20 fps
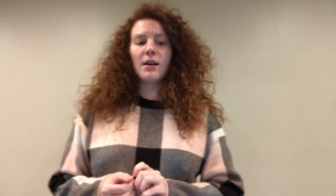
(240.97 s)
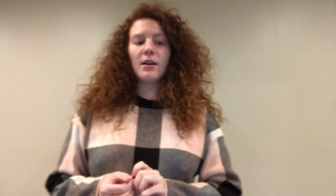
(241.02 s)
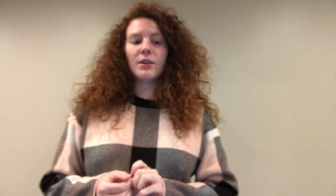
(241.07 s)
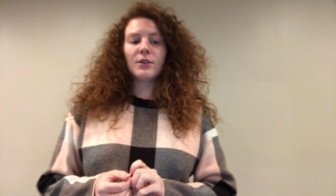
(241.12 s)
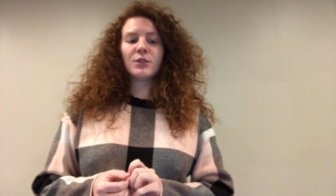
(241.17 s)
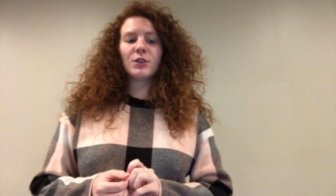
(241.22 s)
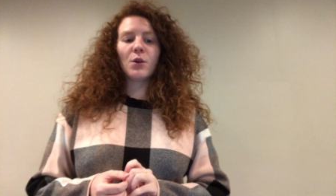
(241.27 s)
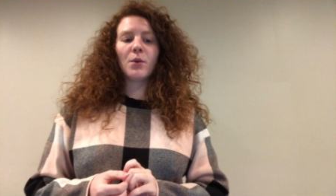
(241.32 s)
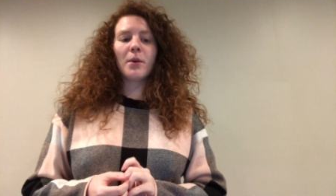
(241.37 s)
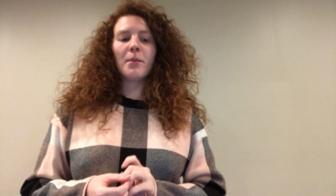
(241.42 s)

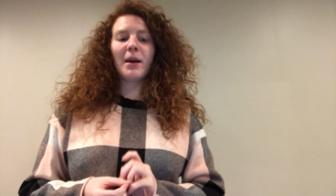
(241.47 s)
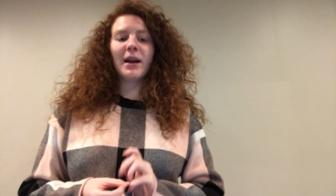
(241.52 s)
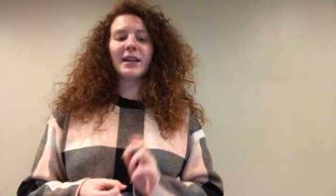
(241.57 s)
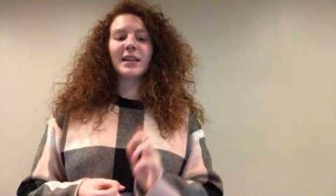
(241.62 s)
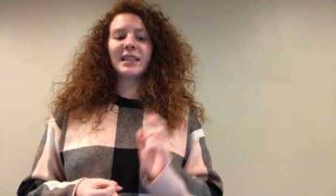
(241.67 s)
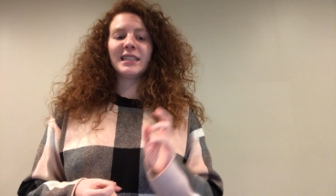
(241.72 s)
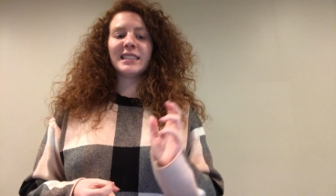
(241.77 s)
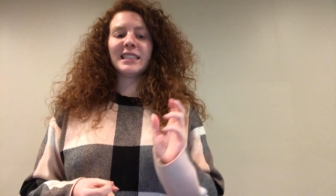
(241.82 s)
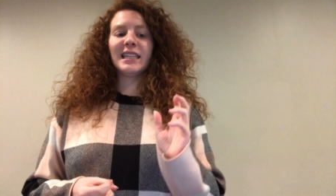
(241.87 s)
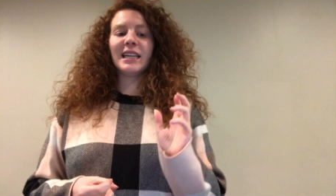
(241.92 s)
So we might
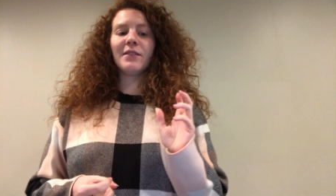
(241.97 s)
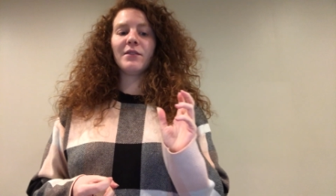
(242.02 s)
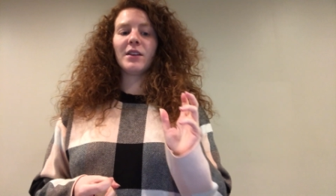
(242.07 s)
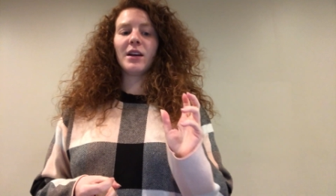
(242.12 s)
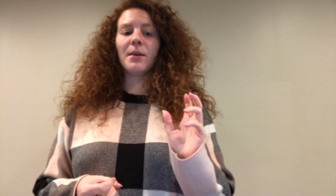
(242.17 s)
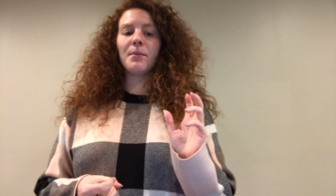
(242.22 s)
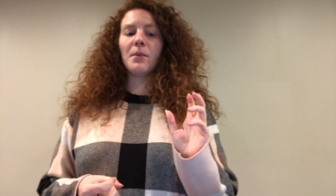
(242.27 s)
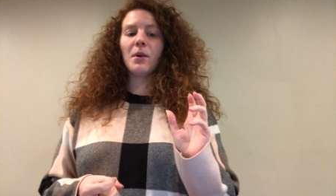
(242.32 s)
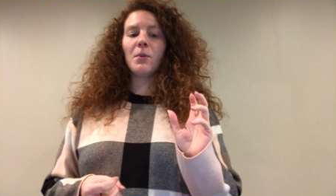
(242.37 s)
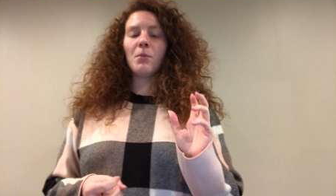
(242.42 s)
need to give
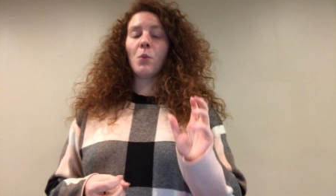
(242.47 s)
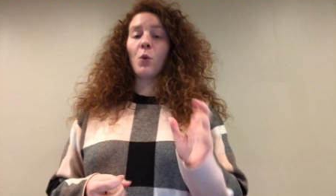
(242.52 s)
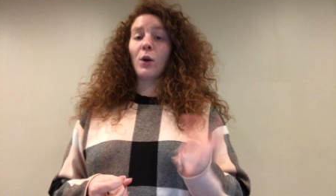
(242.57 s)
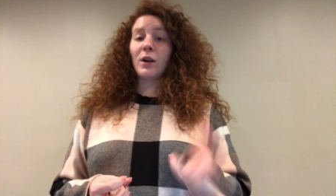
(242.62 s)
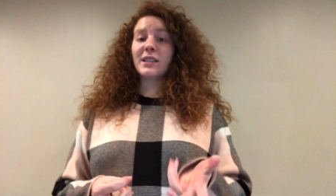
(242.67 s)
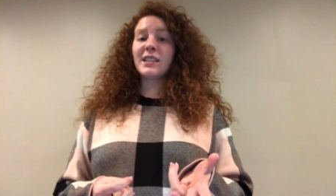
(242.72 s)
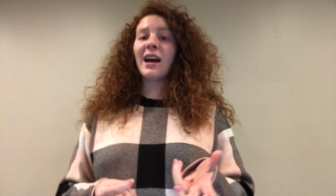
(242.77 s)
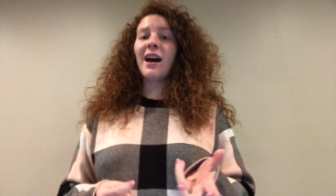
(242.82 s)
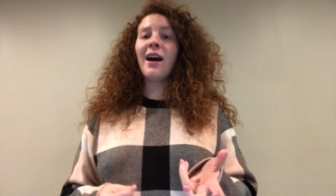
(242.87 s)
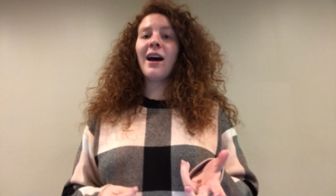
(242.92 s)
them more
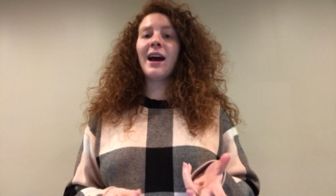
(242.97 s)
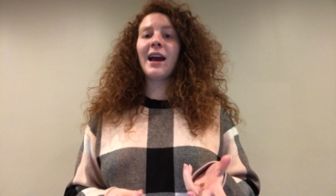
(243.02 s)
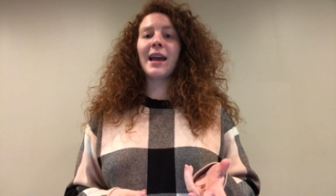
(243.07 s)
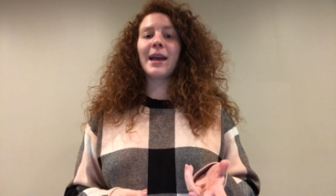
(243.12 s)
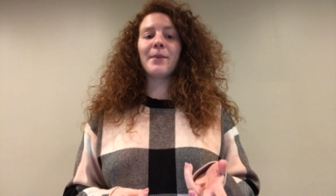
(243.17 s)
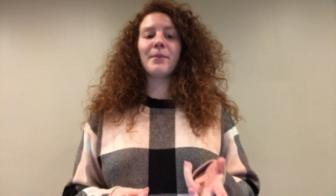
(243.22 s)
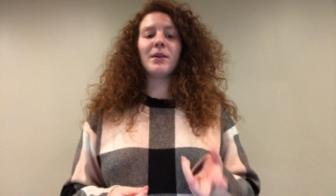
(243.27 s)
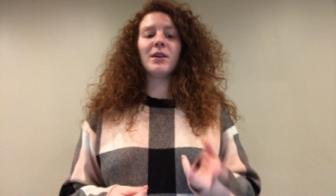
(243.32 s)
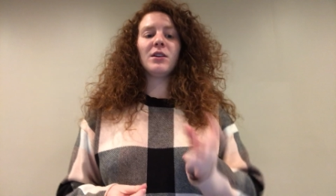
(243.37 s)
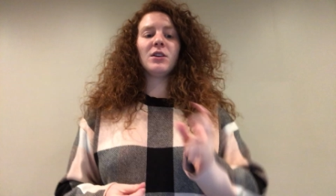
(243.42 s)

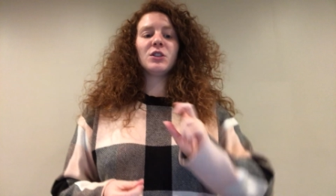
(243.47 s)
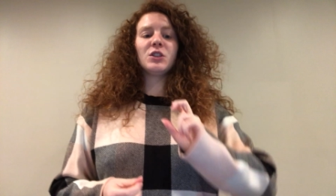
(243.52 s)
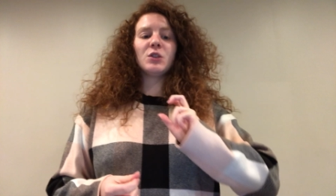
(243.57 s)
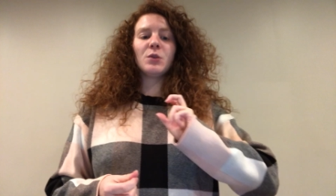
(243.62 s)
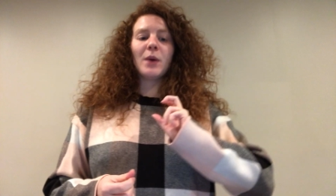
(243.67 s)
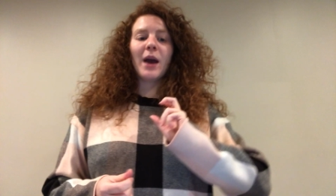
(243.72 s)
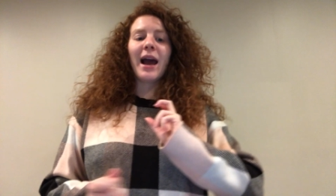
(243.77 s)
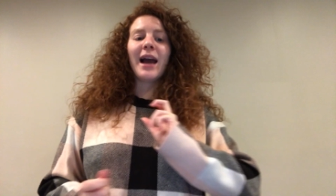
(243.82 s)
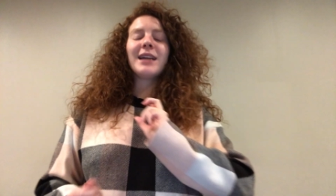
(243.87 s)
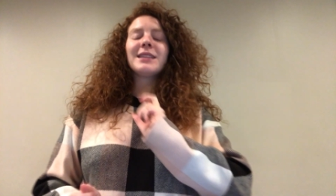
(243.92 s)
time
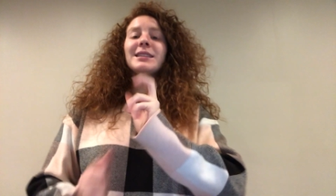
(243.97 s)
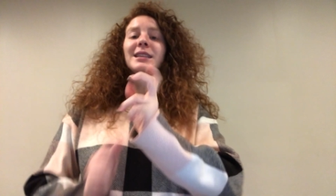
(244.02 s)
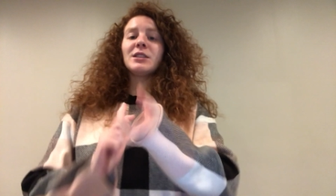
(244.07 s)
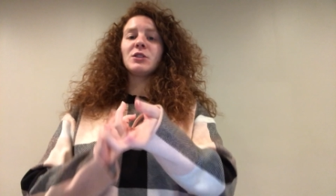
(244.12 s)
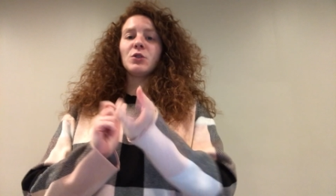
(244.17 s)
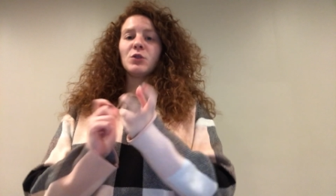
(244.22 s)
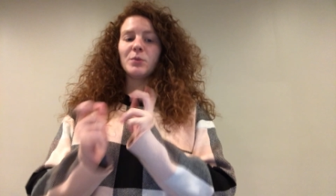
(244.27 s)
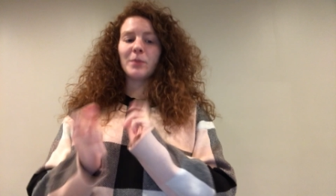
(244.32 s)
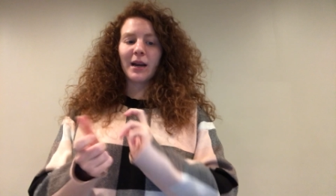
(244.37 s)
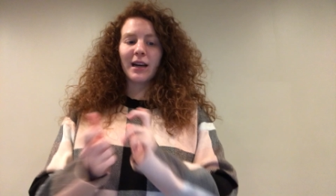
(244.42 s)
to access
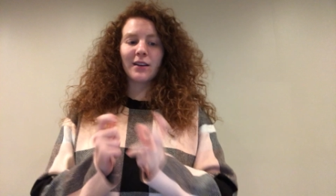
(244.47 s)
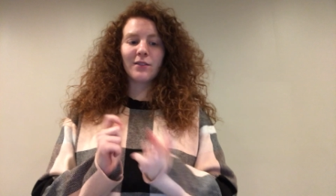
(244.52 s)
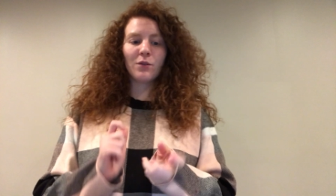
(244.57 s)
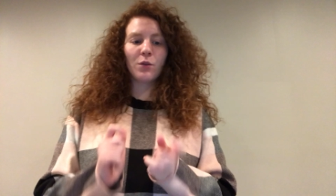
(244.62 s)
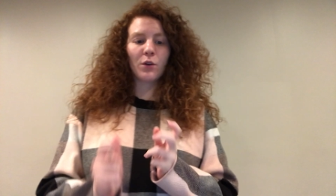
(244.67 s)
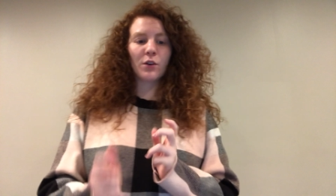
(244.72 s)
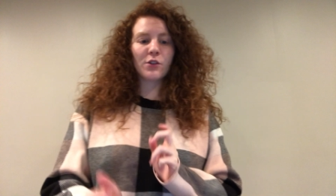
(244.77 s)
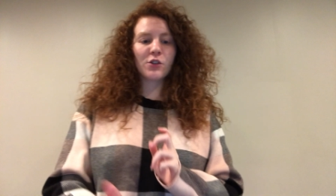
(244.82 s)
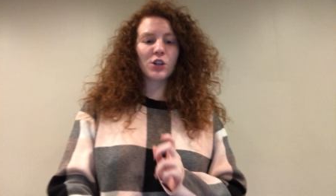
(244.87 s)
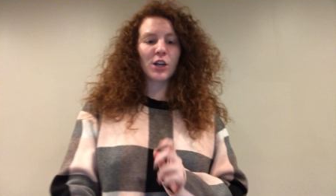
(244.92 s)
those back and
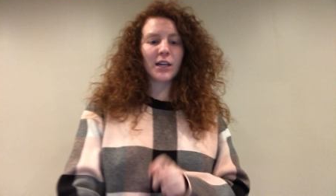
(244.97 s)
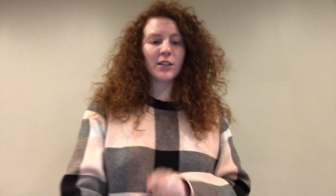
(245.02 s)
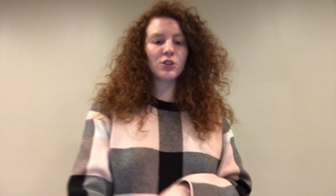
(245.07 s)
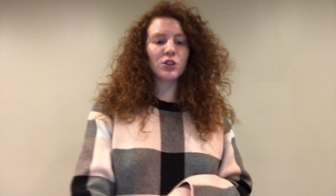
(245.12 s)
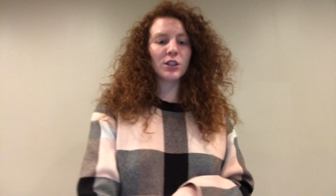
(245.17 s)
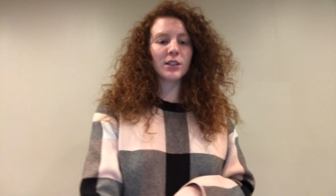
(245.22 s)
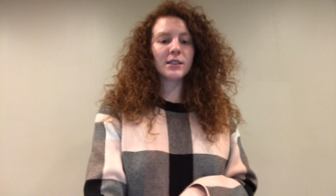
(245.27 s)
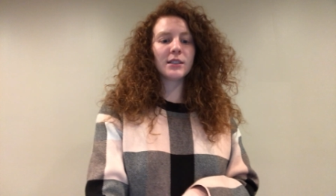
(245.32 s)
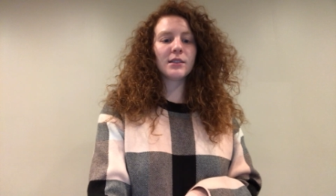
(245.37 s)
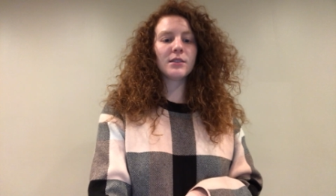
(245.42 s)
forth
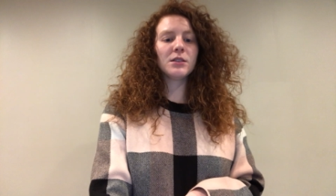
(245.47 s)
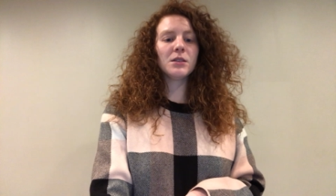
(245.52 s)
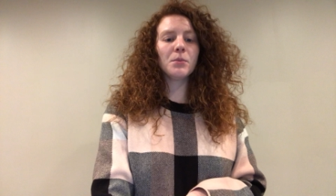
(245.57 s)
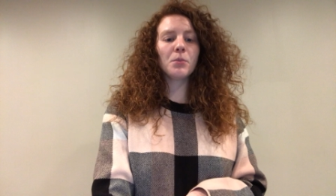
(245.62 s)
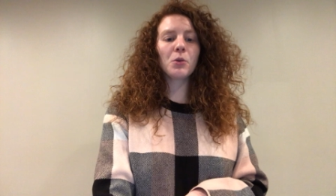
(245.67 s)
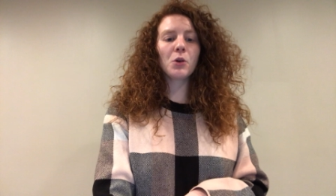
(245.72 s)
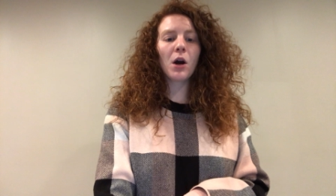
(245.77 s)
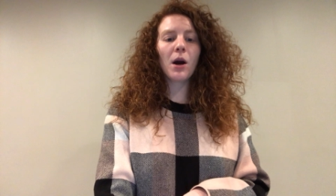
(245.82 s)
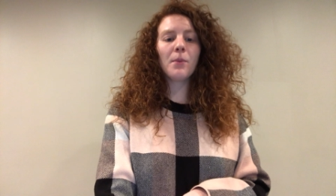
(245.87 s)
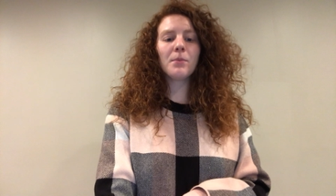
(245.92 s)
changes to
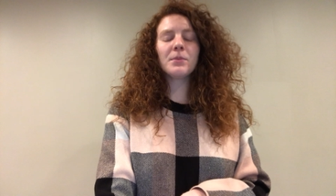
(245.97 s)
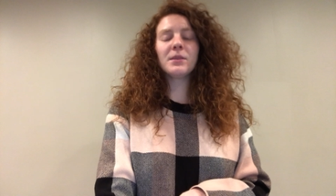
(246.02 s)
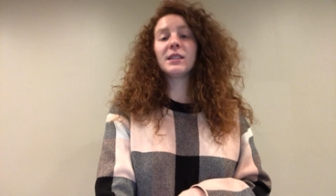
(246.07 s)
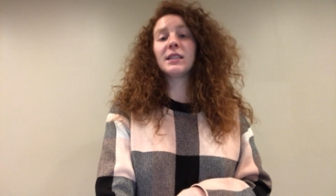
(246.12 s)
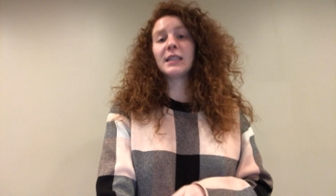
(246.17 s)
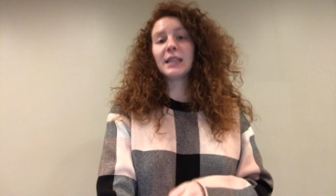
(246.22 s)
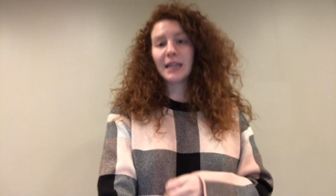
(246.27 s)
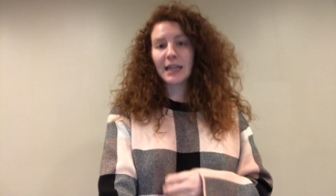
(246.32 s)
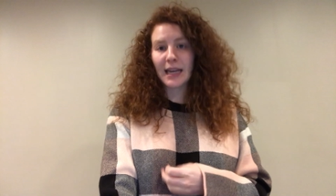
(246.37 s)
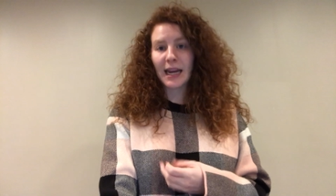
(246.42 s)
prompt
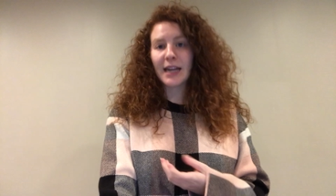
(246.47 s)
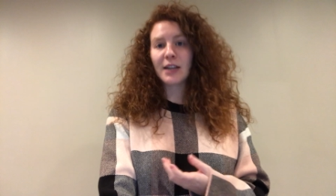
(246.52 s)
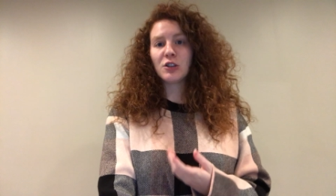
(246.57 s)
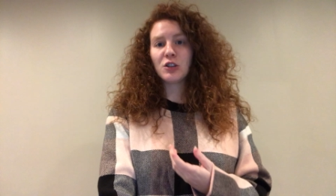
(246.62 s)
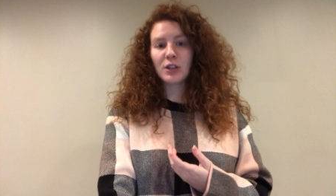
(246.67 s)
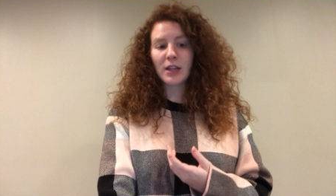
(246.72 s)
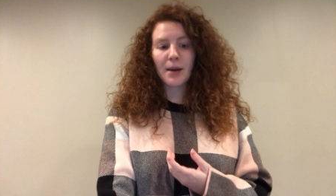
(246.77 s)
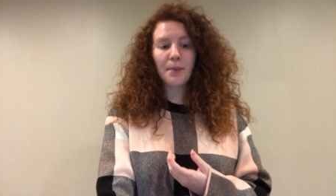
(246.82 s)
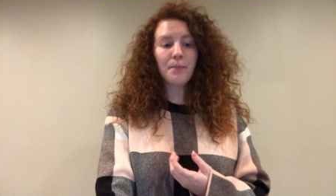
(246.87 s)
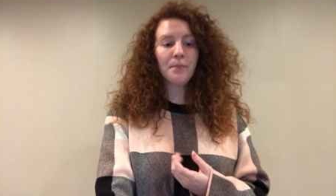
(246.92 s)
and
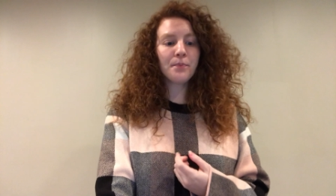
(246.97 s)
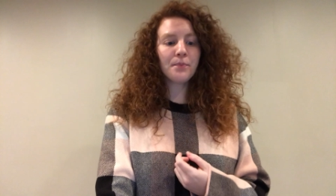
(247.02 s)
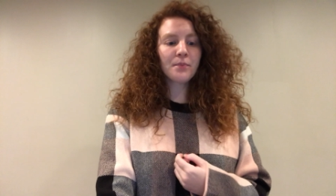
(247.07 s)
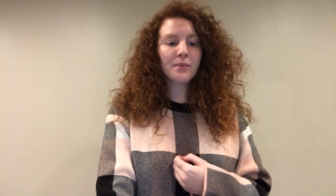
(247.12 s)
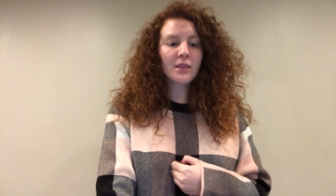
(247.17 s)
engage them.